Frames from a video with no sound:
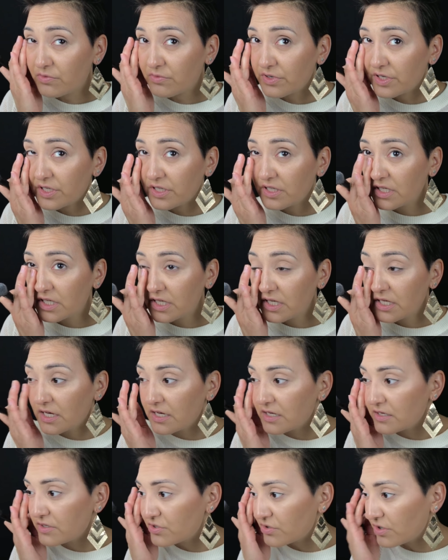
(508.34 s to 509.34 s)
really
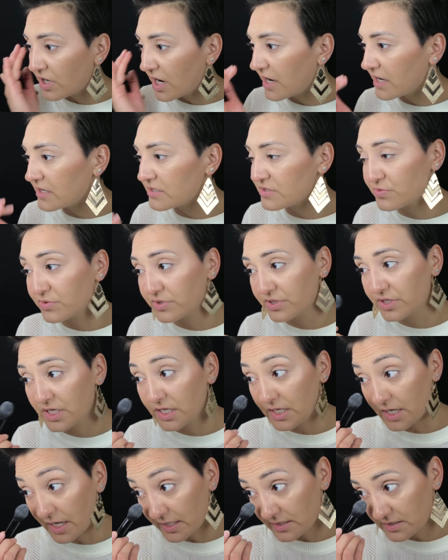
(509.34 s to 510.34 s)
dries
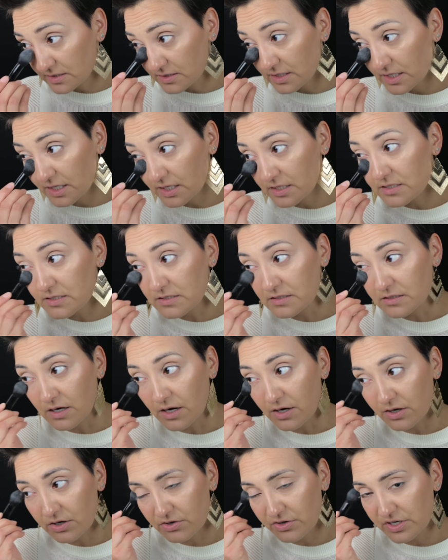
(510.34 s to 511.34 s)
really nicely and does
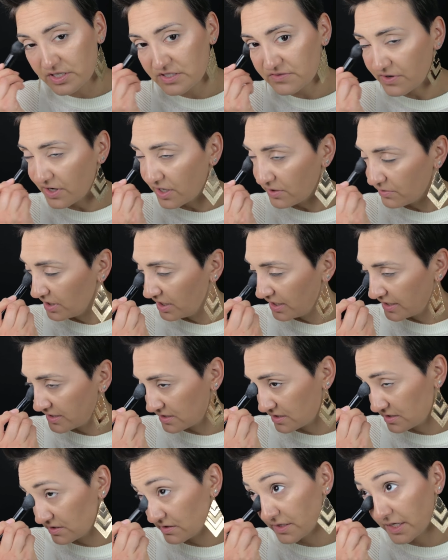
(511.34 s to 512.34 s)
not crease very well, I
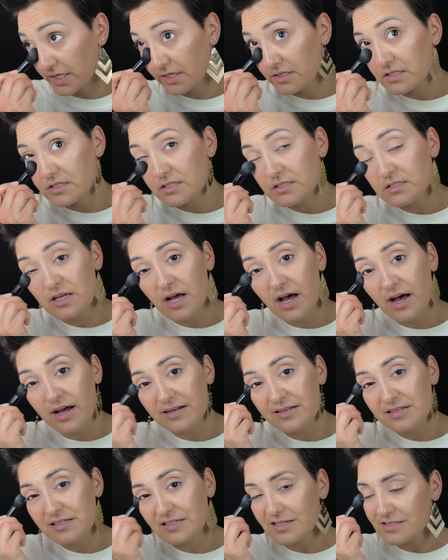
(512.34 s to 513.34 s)
still like to
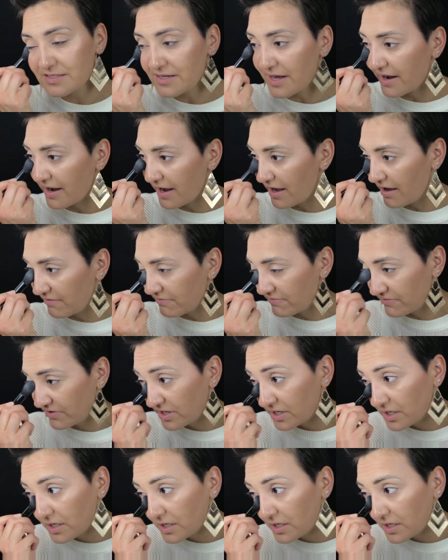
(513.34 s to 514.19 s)
set because I have